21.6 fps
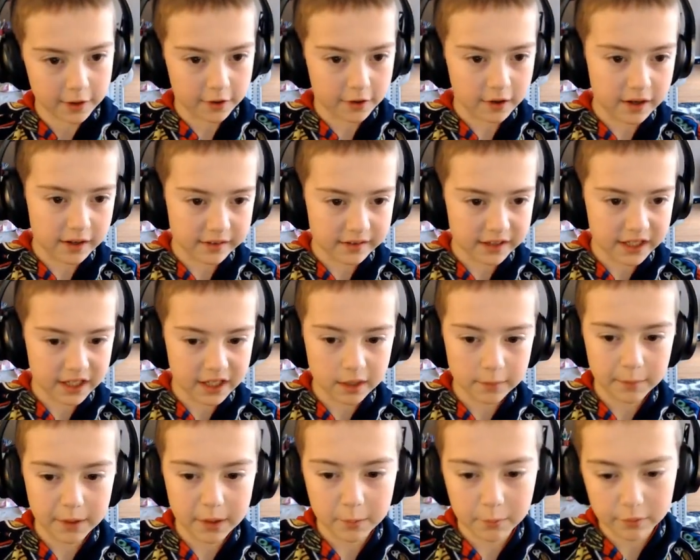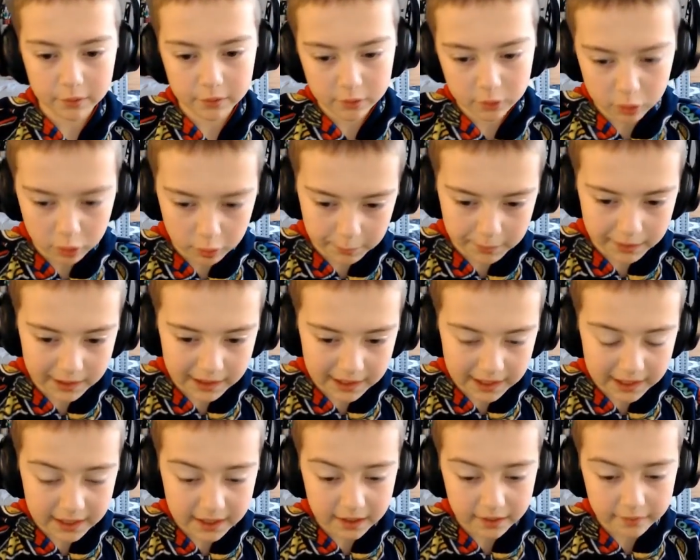and the enemy will still be
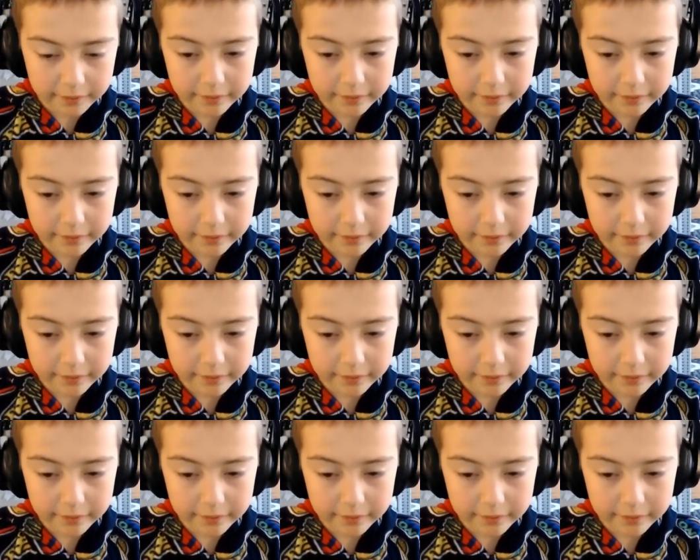left.